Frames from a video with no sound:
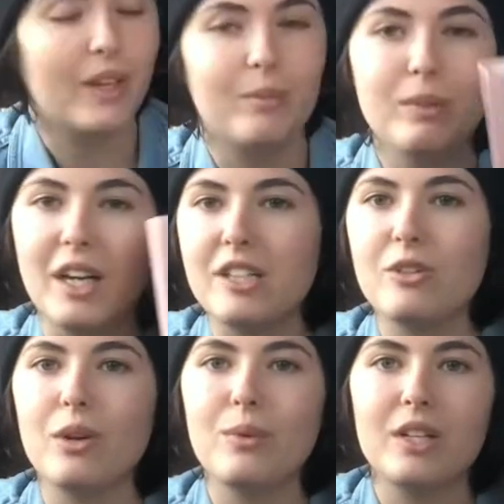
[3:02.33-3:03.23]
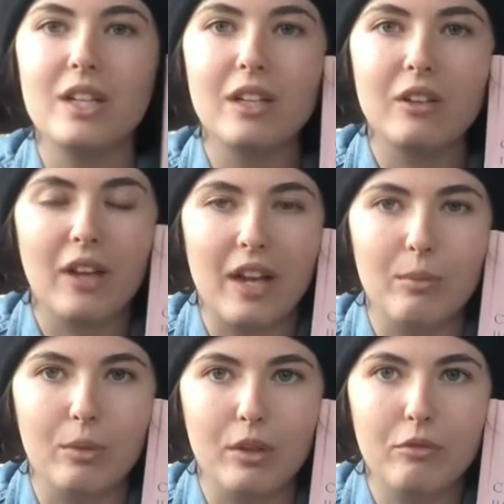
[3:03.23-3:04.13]
But yeah, so I wanted to get a little
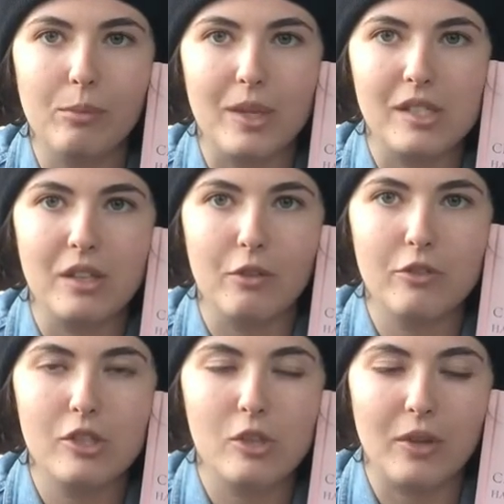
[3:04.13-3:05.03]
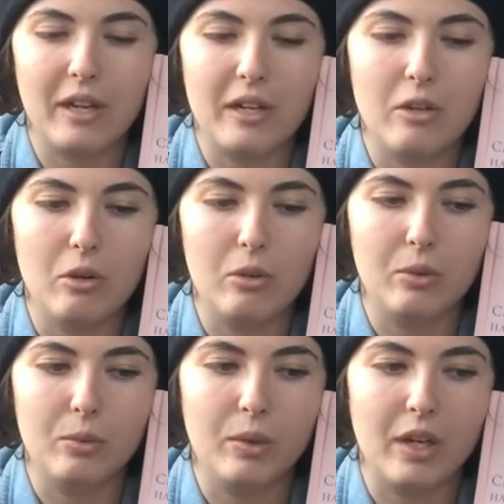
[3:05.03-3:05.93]
handbook for myself so that I know
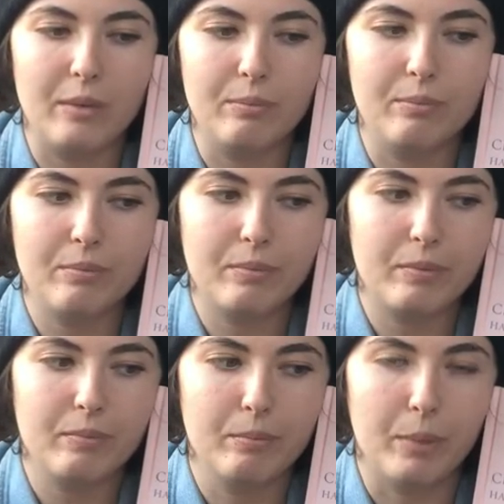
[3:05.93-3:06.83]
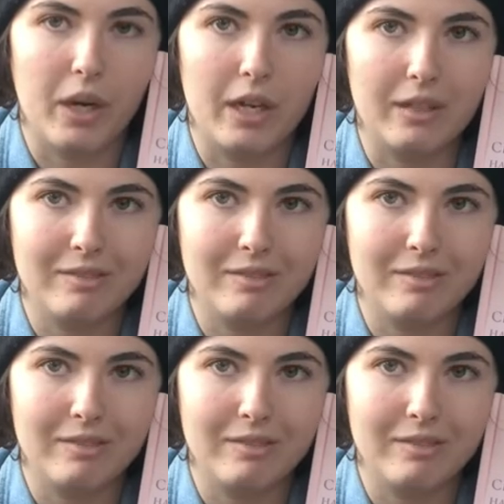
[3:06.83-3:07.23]
what I'm buying.